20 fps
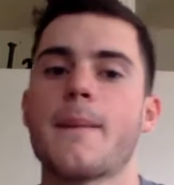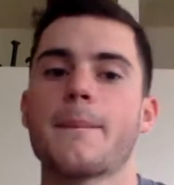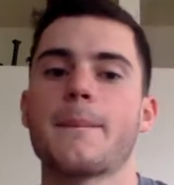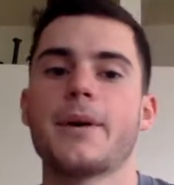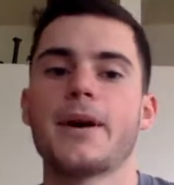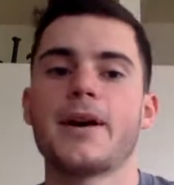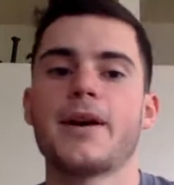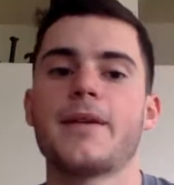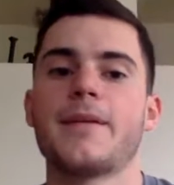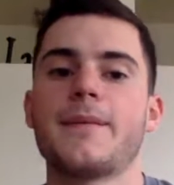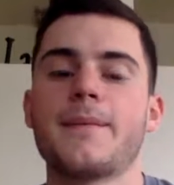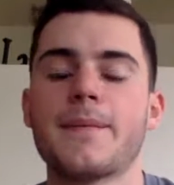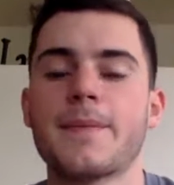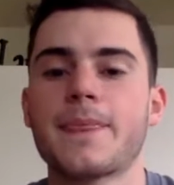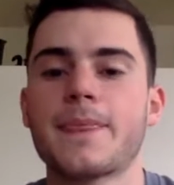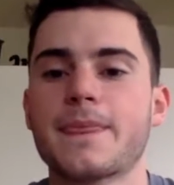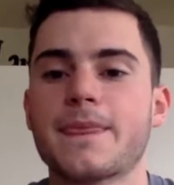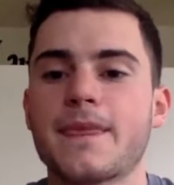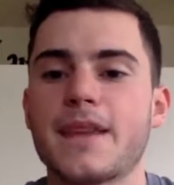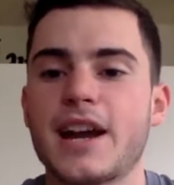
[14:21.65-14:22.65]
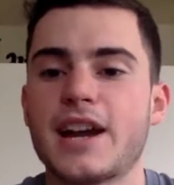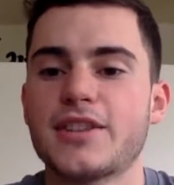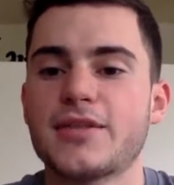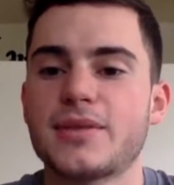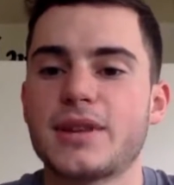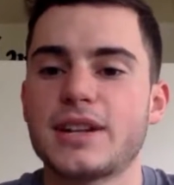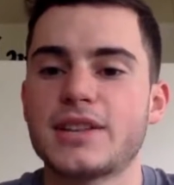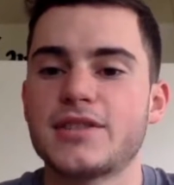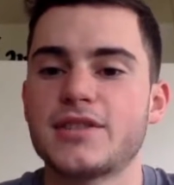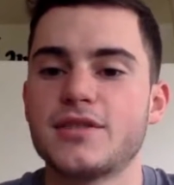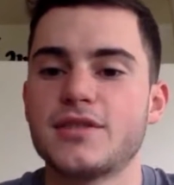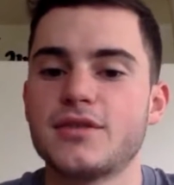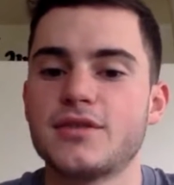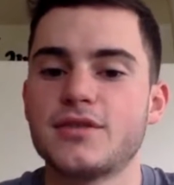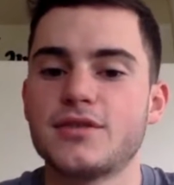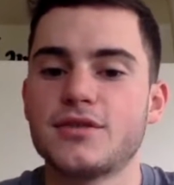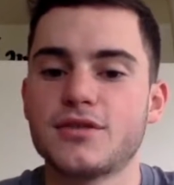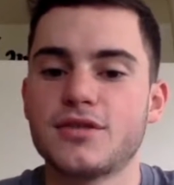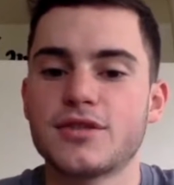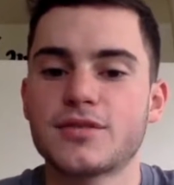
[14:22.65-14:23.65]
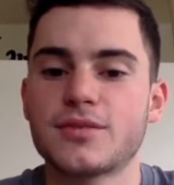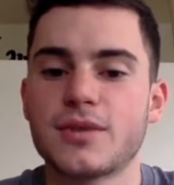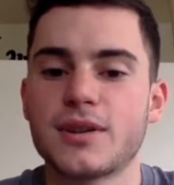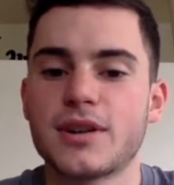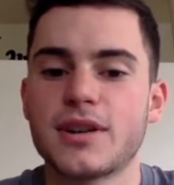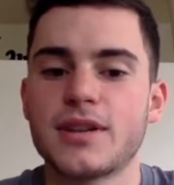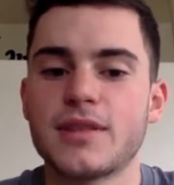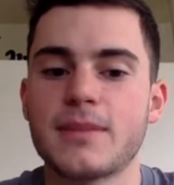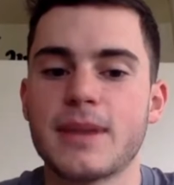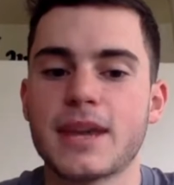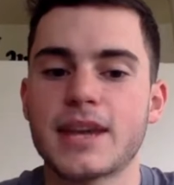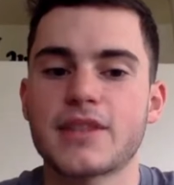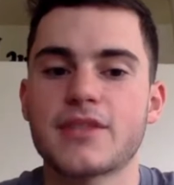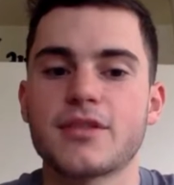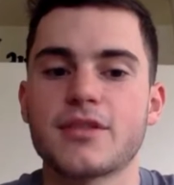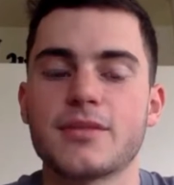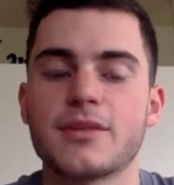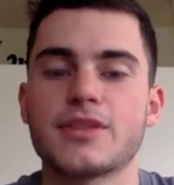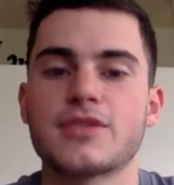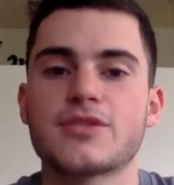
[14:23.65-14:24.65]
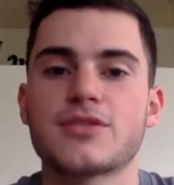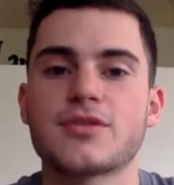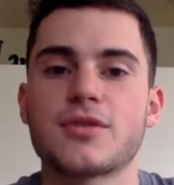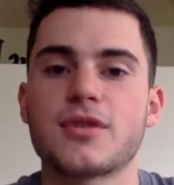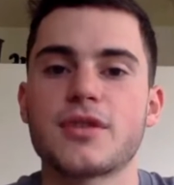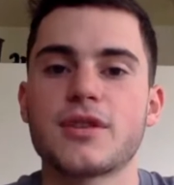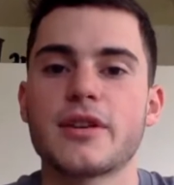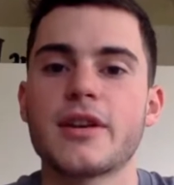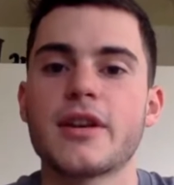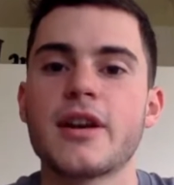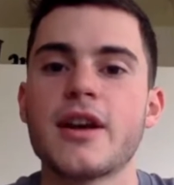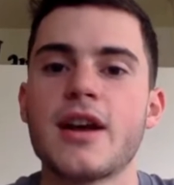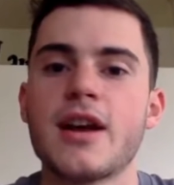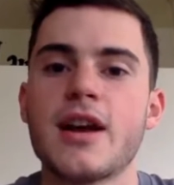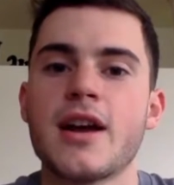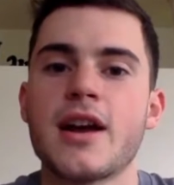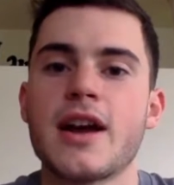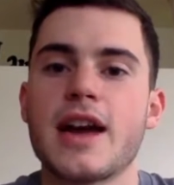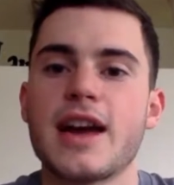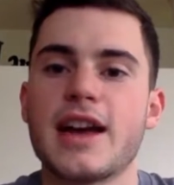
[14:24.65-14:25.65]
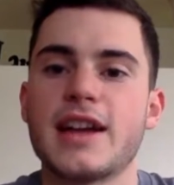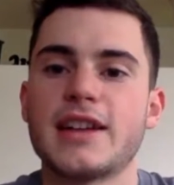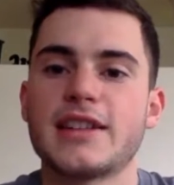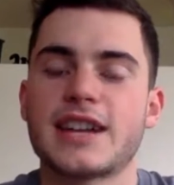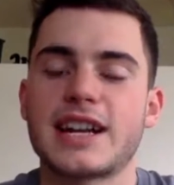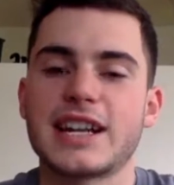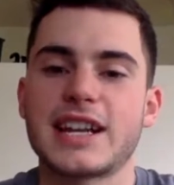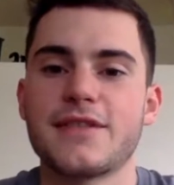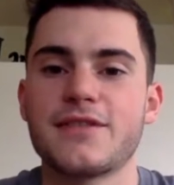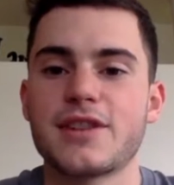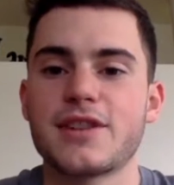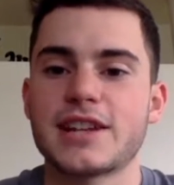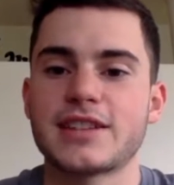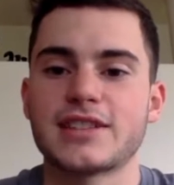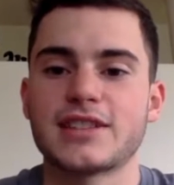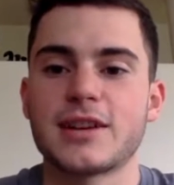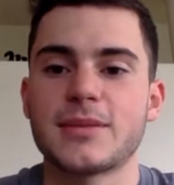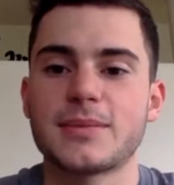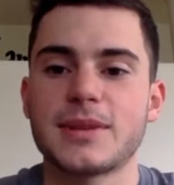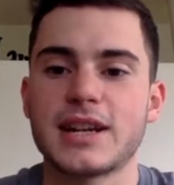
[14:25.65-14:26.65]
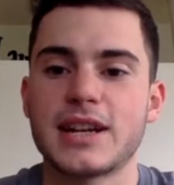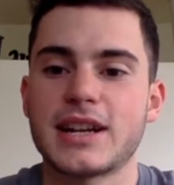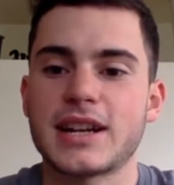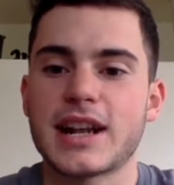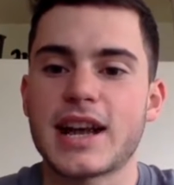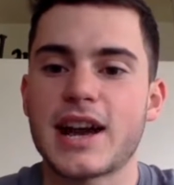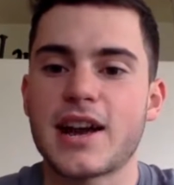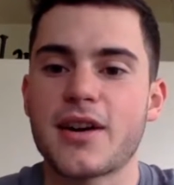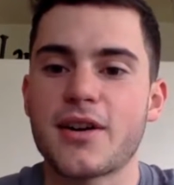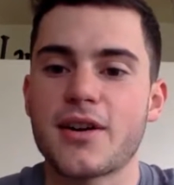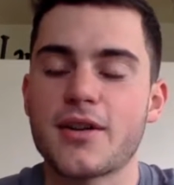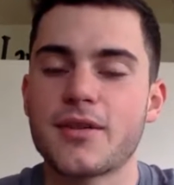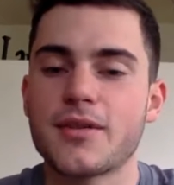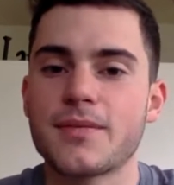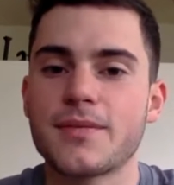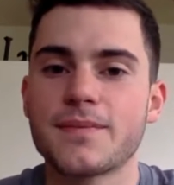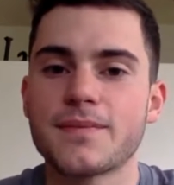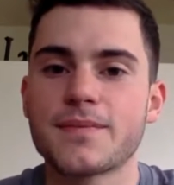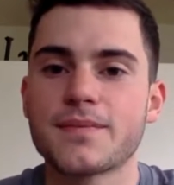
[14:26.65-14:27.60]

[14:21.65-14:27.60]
But I just wanted to do this one and make it a little bit shorter and kind of give you guys an update on how